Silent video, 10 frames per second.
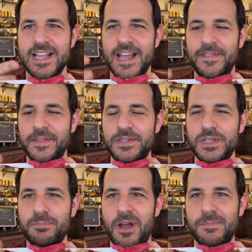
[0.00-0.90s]
and then this is
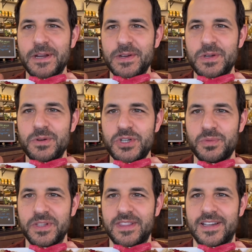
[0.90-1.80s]
baba ganoush
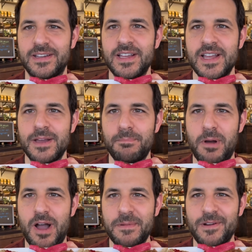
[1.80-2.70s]
with the
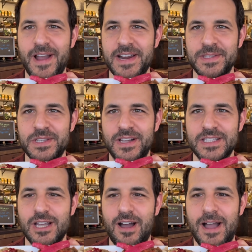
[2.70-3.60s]
pomegranates on
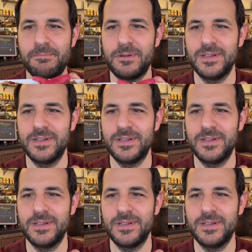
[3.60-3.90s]
top.